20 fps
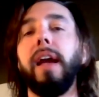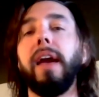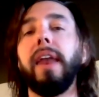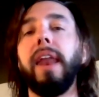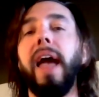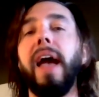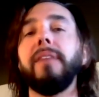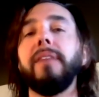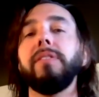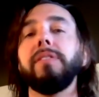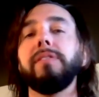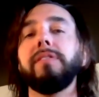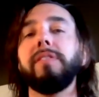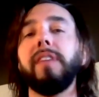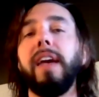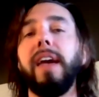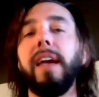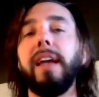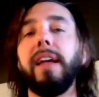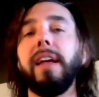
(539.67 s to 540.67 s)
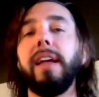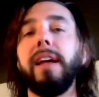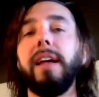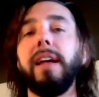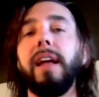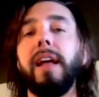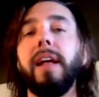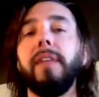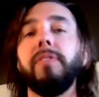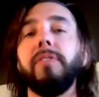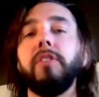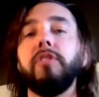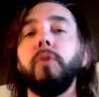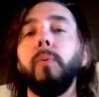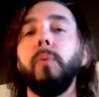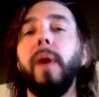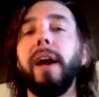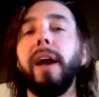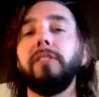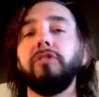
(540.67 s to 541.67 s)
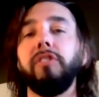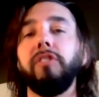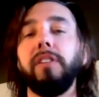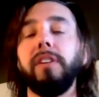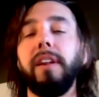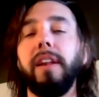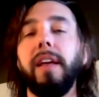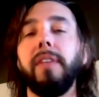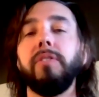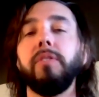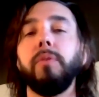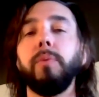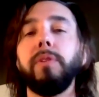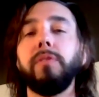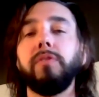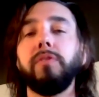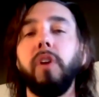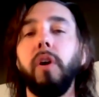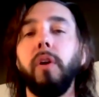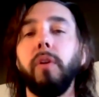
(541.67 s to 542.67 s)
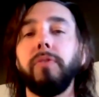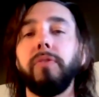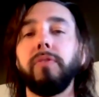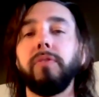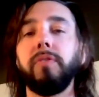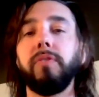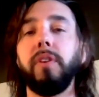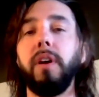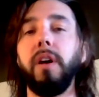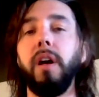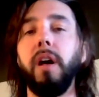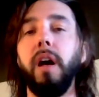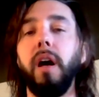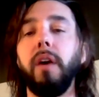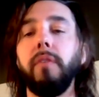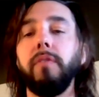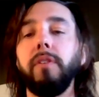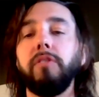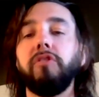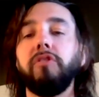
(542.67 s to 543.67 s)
and have a say in the direction and the results of